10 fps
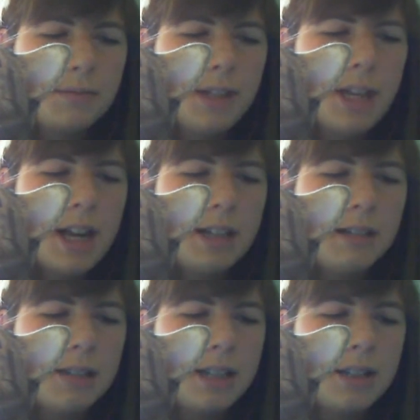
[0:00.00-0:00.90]
yeah,
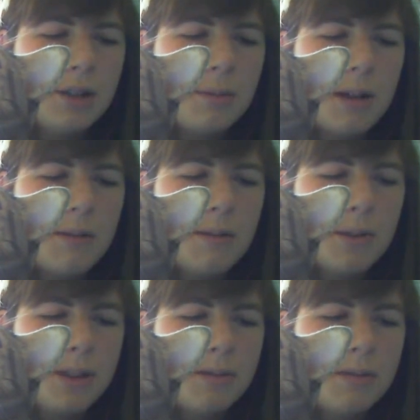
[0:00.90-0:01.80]
there's no problem
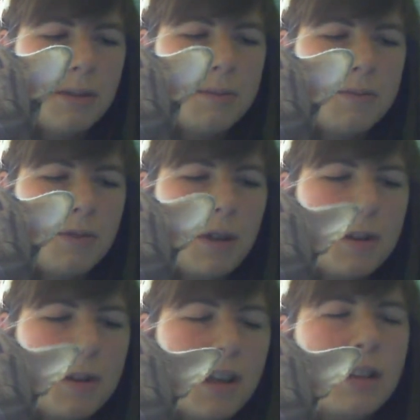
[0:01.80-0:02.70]
with
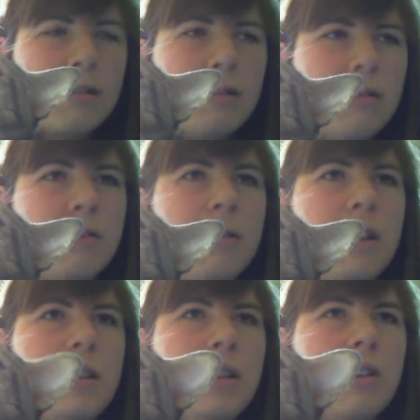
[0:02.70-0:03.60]
dropping and
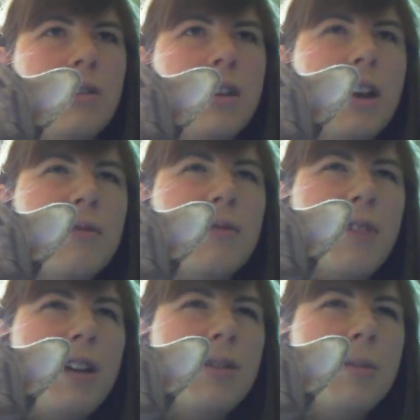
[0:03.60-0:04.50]
rescheduling. I'm
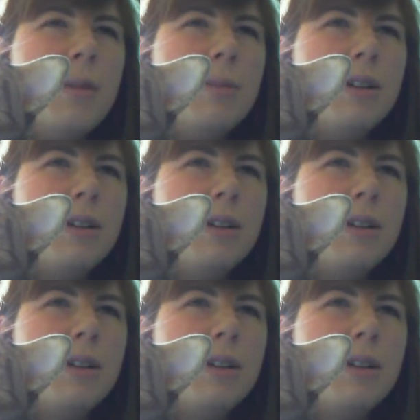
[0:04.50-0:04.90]
trying to remember,